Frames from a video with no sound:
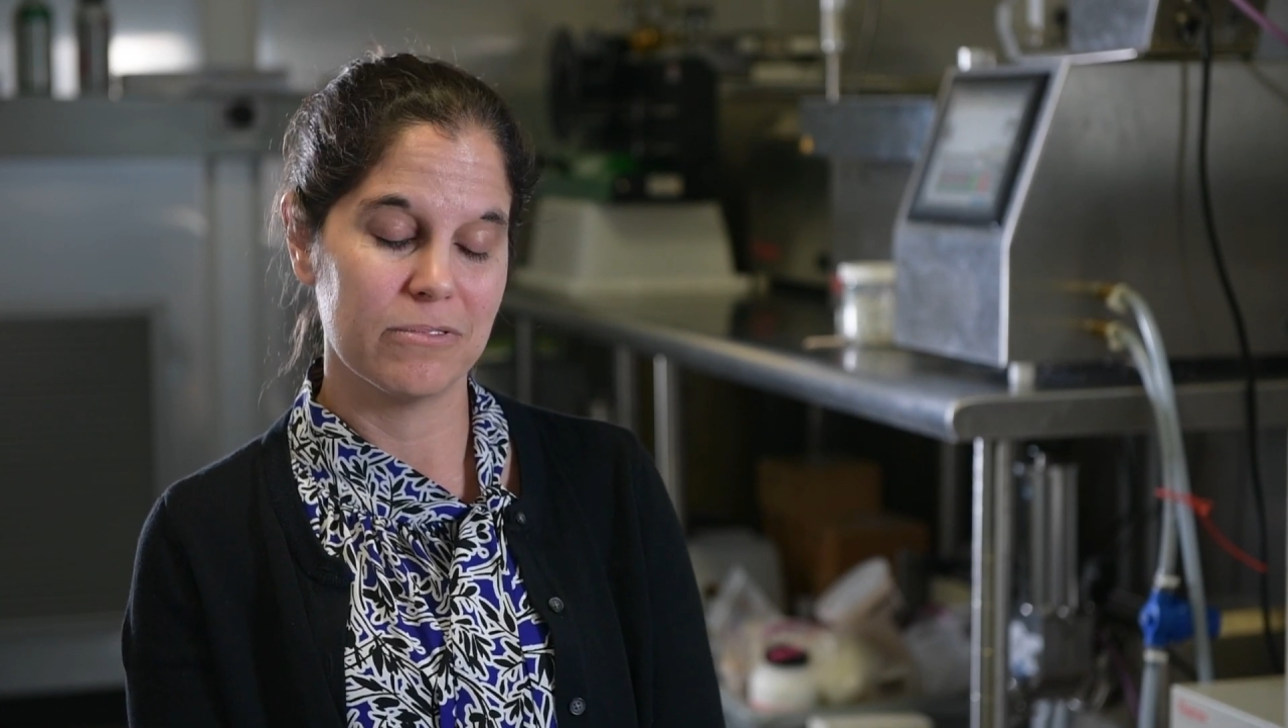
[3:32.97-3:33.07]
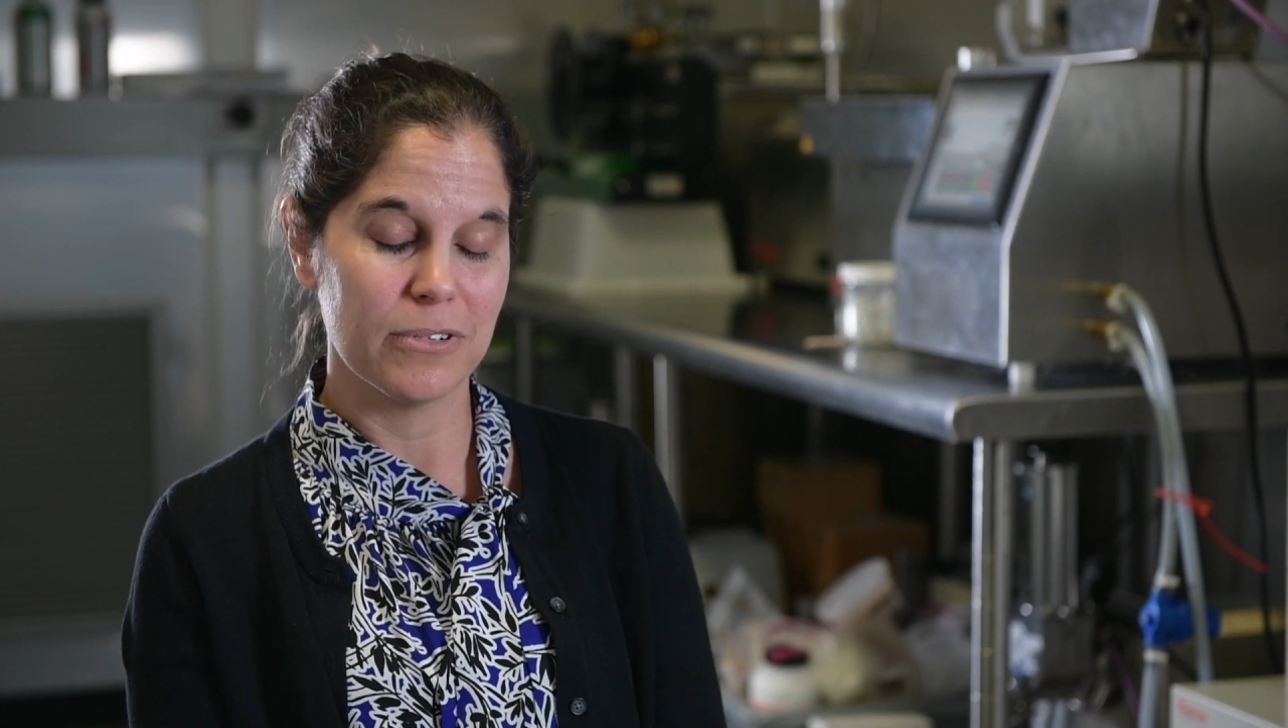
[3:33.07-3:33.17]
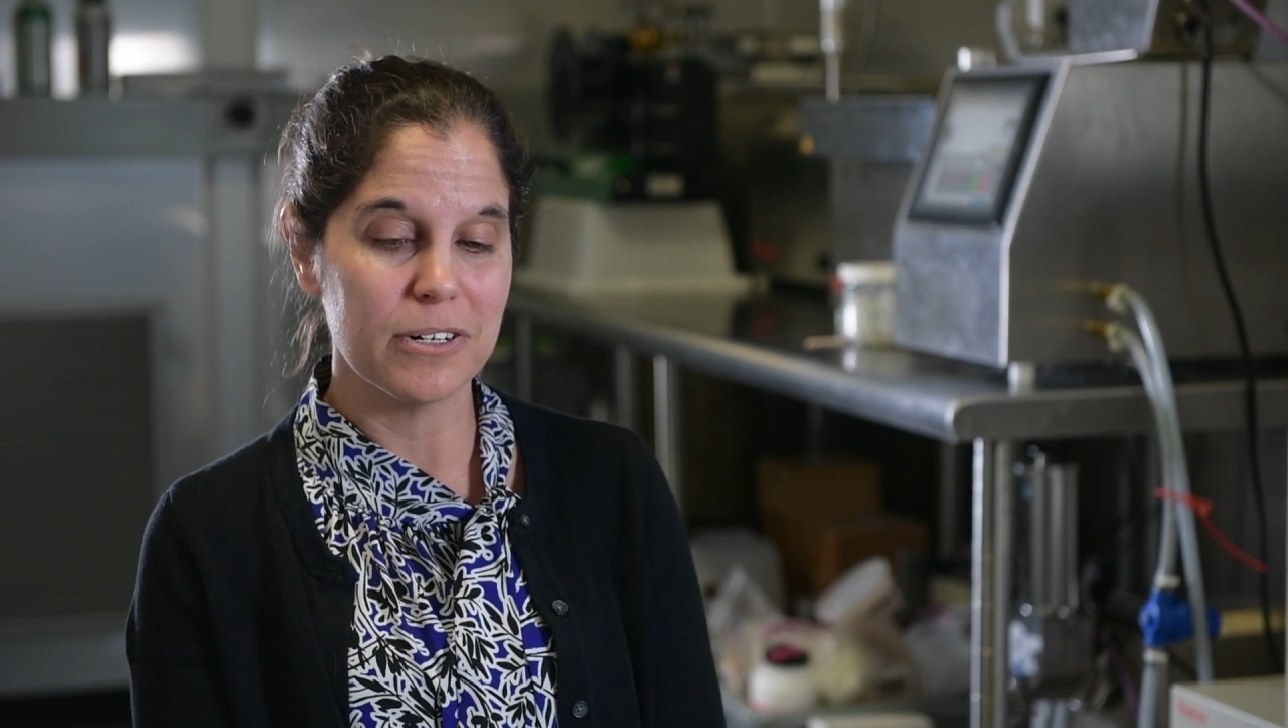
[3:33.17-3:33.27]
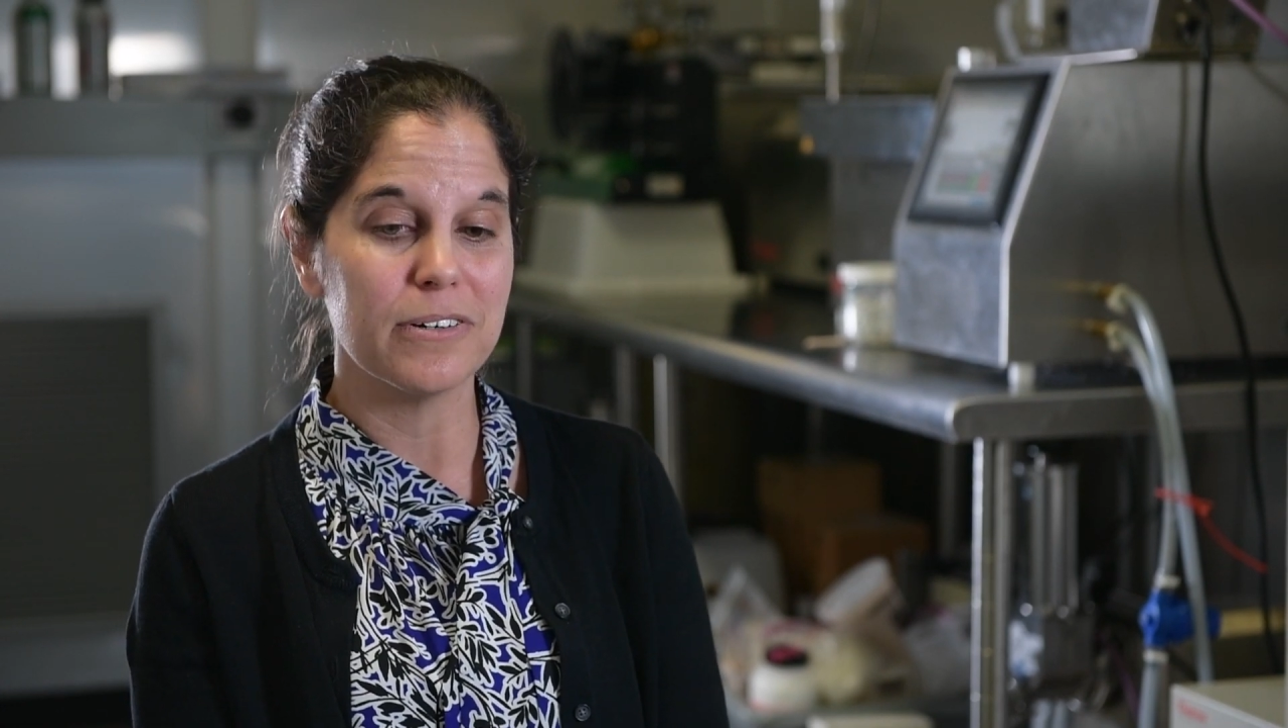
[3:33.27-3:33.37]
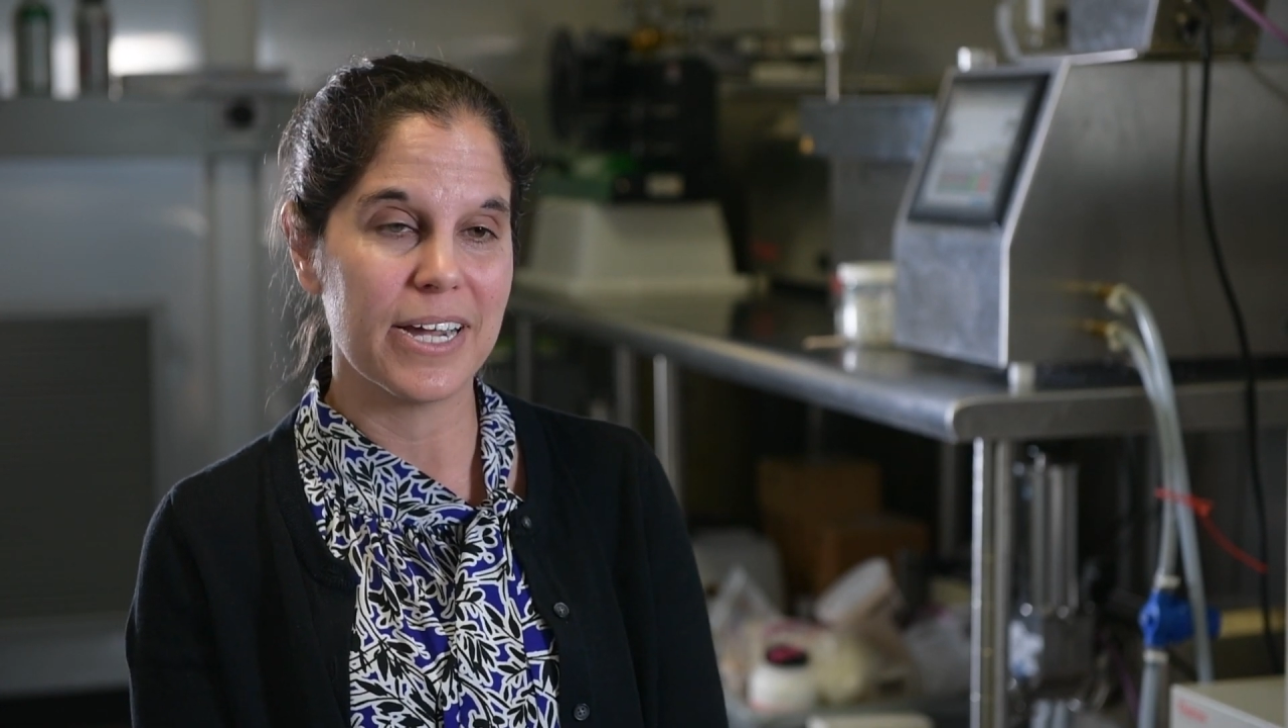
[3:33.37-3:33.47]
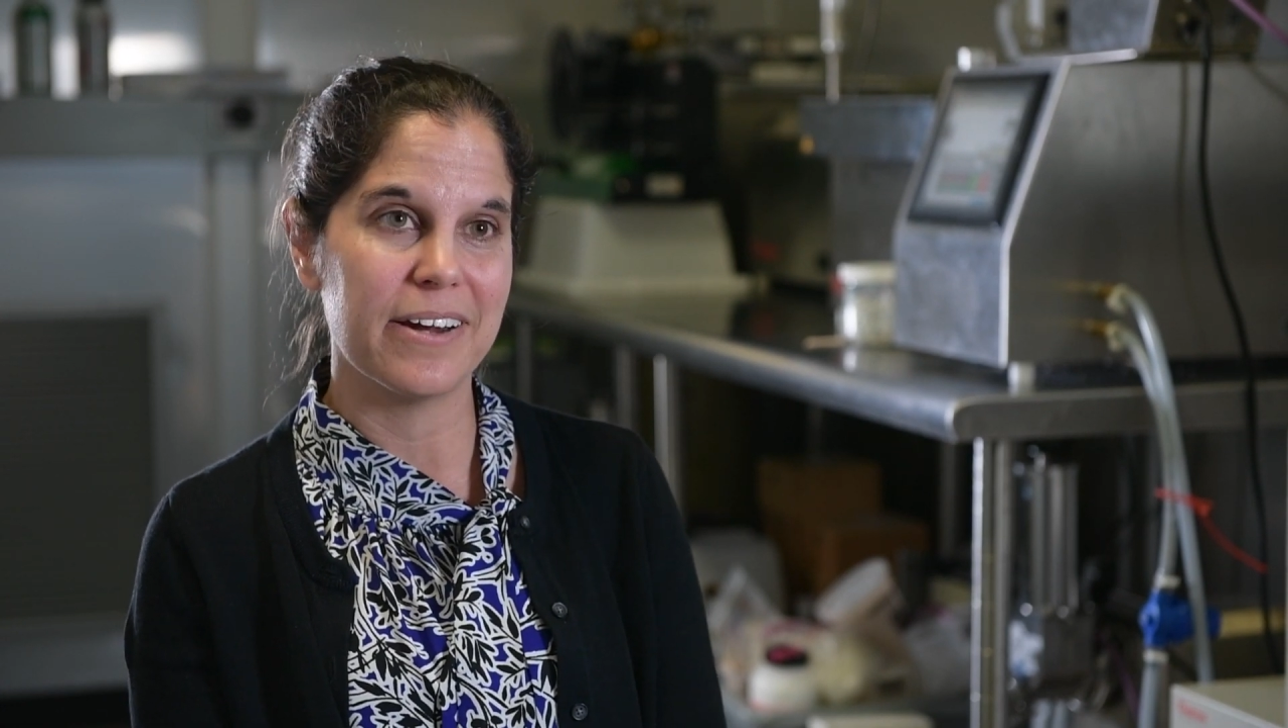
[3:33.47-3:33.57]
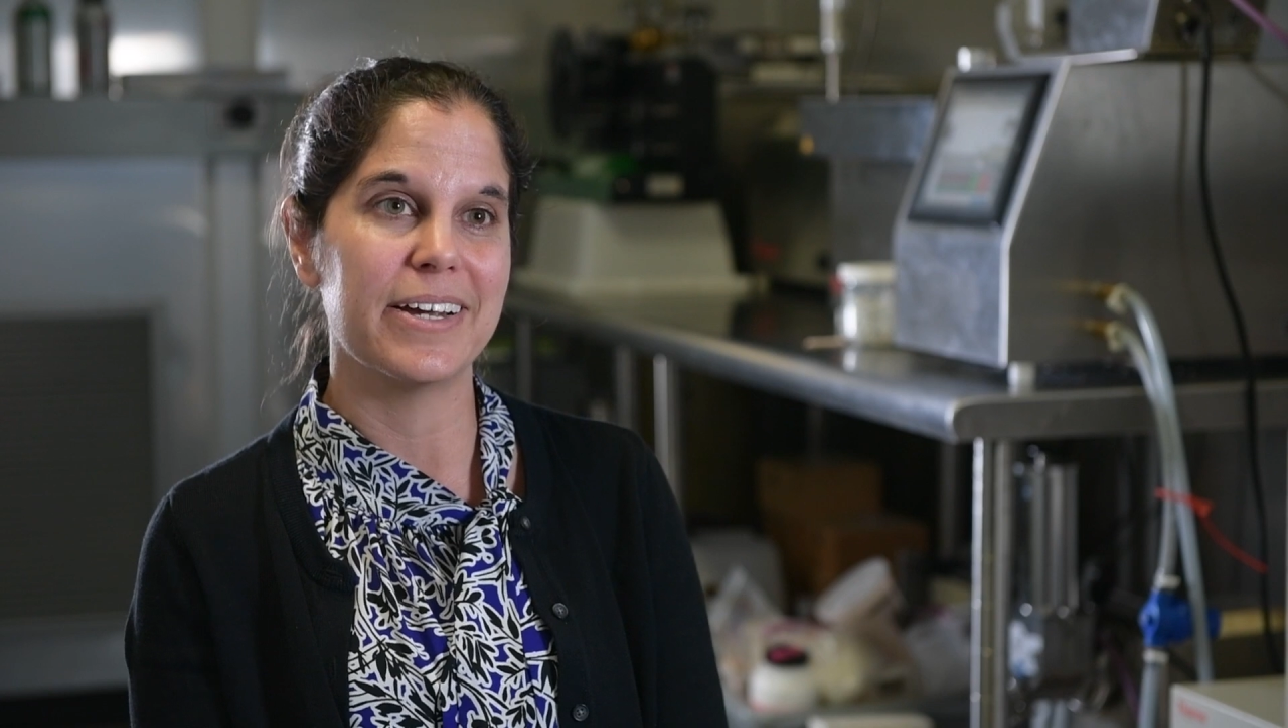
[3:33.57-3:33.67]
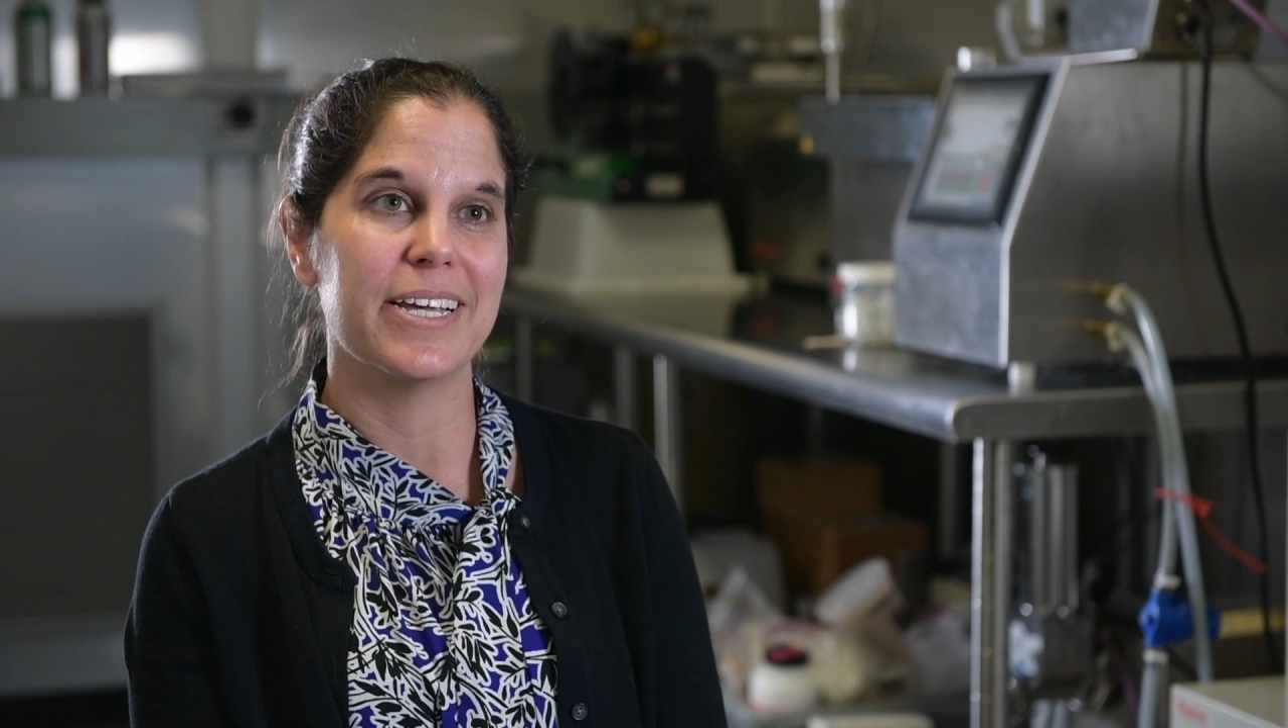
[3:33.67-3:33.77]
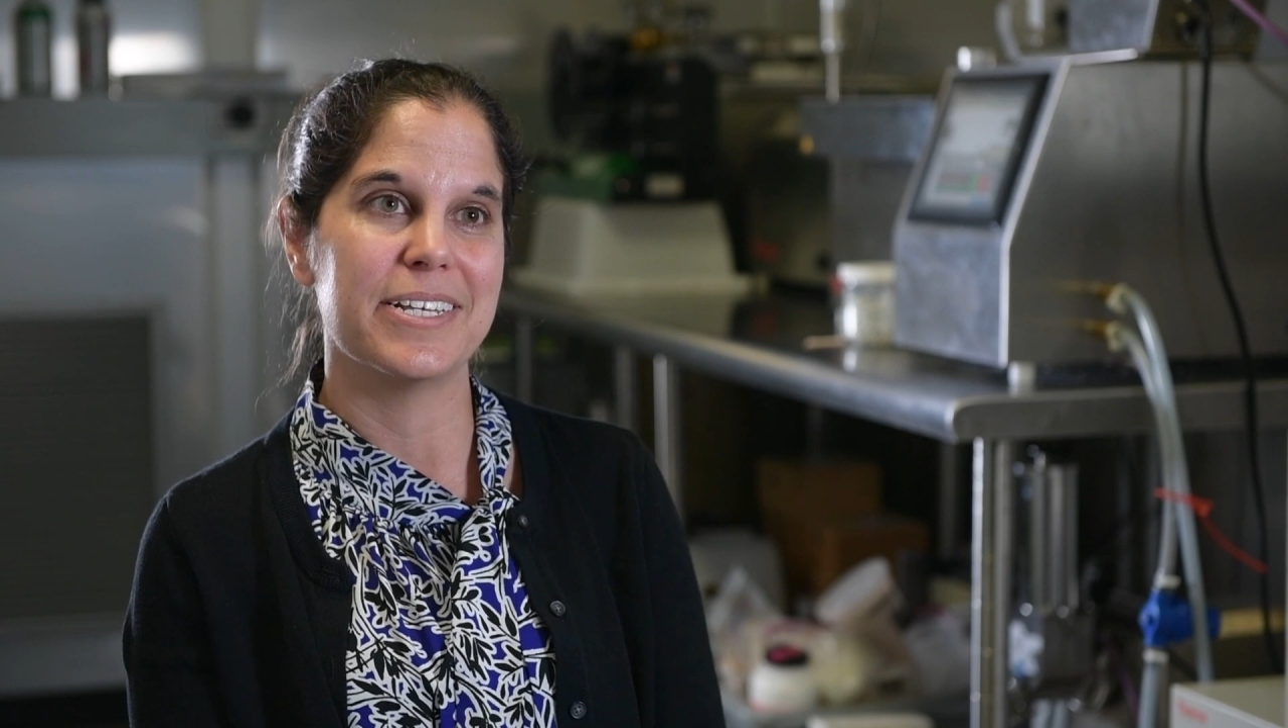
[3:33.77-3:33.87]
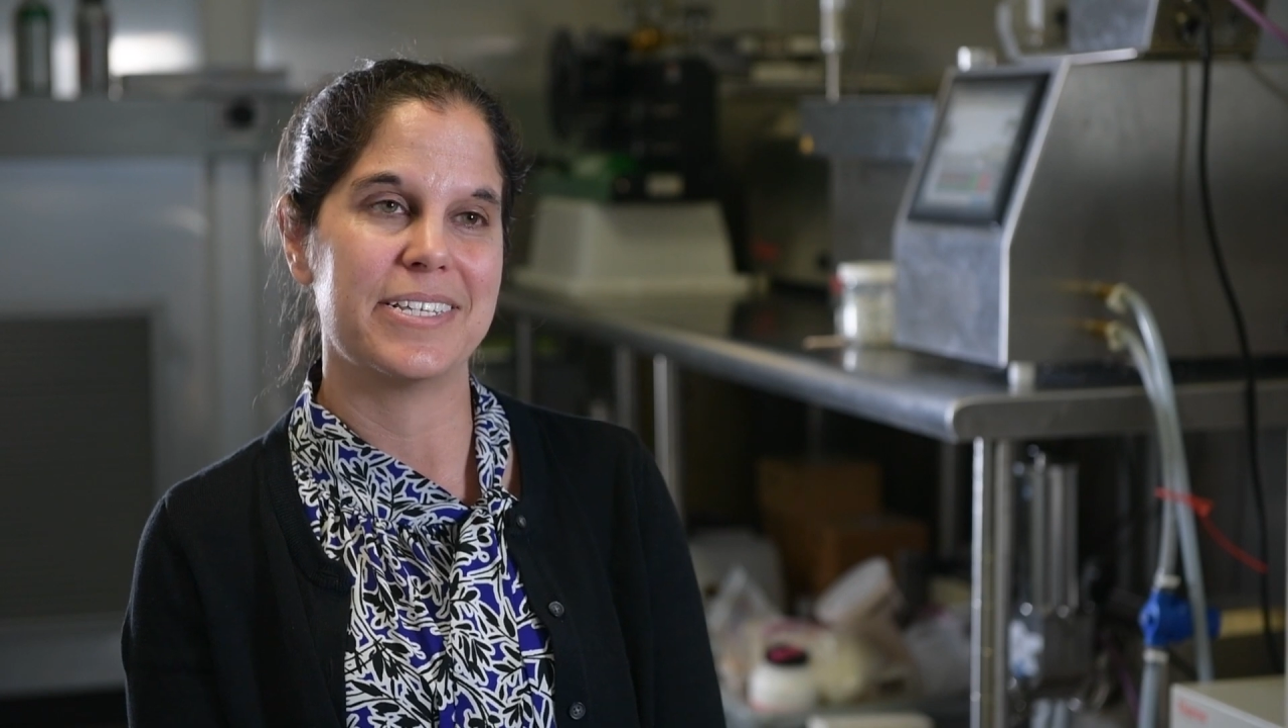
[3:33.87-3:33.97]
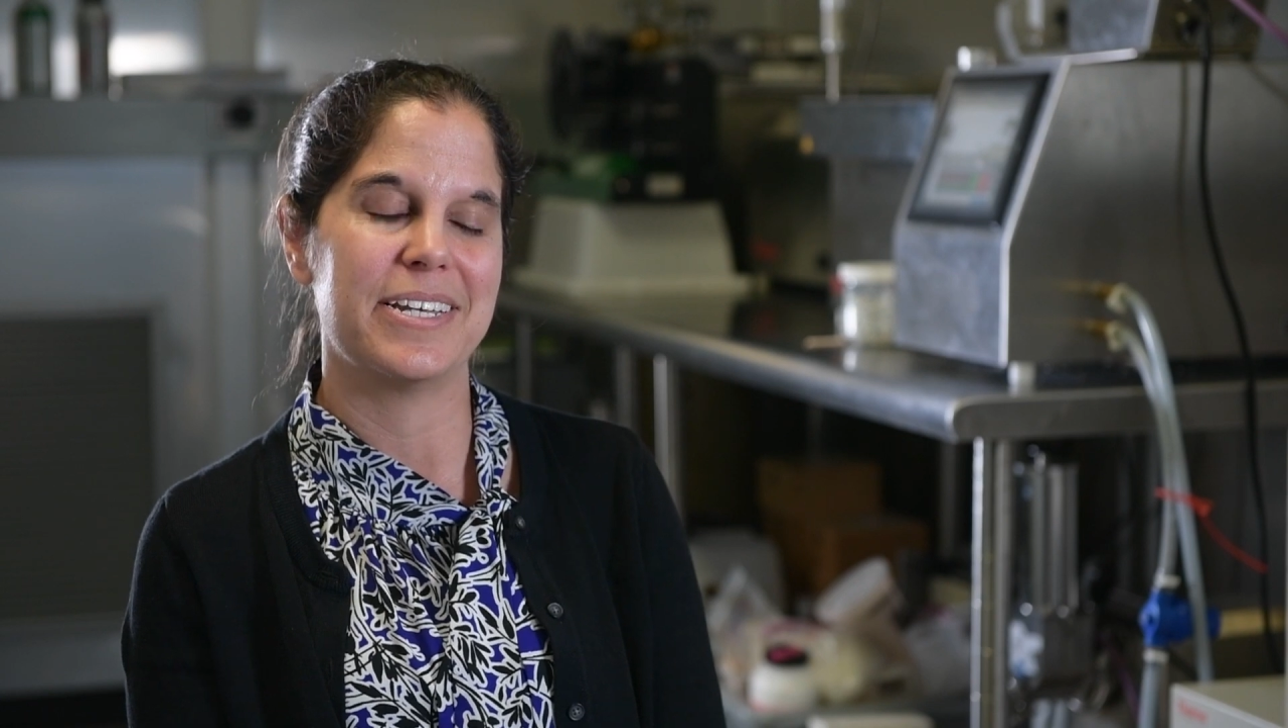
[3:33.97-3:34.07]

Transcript: rural areas,